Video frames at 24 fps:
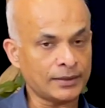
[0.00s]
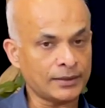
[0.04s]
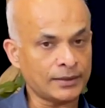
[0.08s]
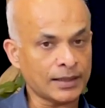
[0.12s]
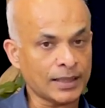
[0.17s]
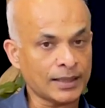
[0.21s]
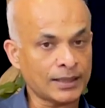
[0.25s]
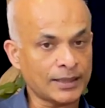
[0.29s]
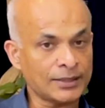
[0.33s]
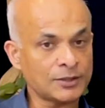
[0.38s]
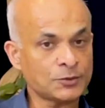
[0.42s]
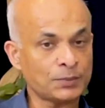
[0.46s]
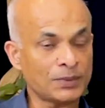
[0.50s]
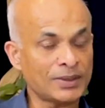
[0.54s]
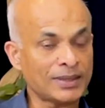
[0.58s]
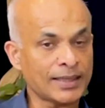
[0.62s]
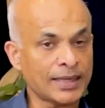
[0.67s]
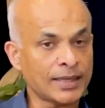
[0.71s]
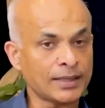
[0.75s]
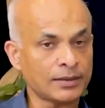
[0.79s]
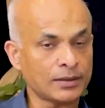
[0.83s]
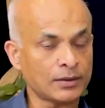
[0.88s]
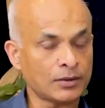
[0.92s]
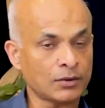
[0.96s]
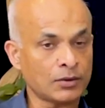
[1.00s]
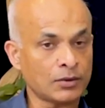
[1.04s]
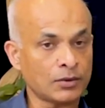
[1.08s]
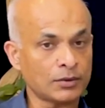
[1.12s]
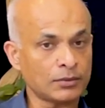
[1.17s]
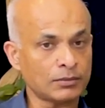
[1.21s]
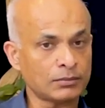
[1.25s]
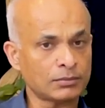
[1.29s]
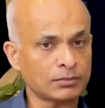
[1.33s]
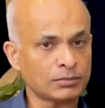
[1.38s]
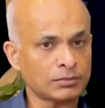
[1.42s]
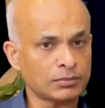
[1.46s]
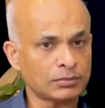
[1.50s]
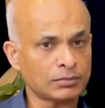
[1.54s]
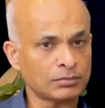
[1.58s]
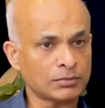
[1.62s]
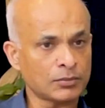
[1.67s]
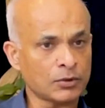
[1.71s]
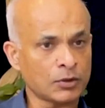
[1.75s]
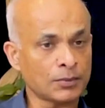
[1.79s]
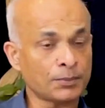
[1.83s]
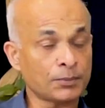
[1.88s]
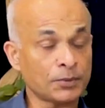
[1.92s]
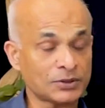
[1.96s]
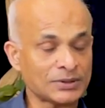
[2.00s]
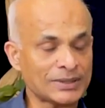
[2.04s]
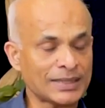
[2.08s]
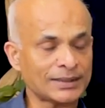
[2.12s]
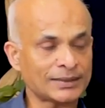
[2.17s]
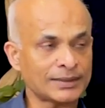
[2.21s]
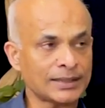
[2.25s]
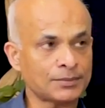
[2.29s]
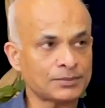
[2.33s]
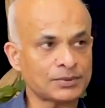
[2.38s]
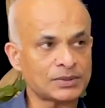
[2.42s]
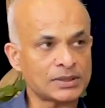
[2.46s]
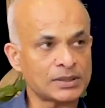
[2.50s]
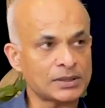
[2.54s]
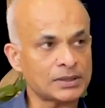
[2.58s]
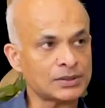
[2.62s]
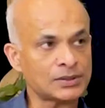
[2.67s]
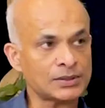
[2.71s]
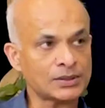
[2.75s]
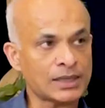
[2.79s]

at least pretend or project themselves